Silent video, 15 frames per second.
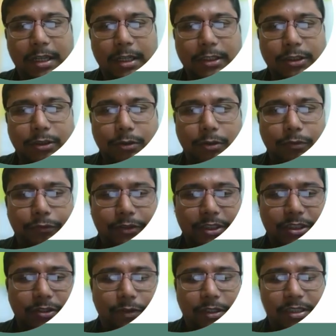So
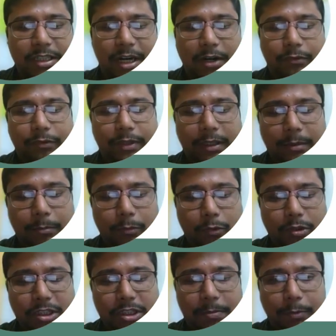first of all, start with the
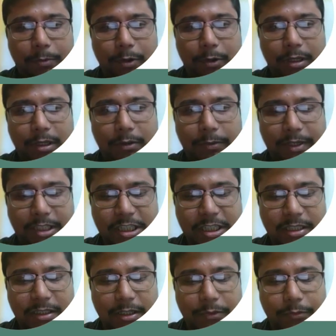most important
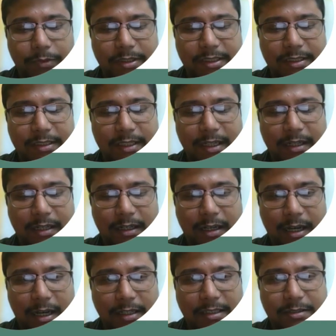question that was
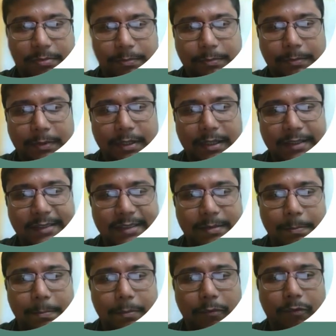asked.
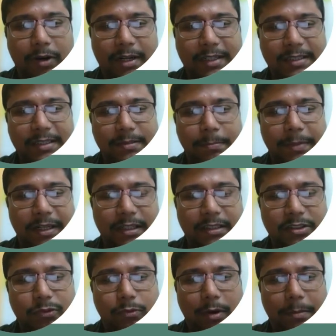It's what is medal
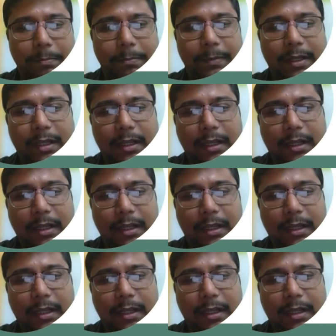swab?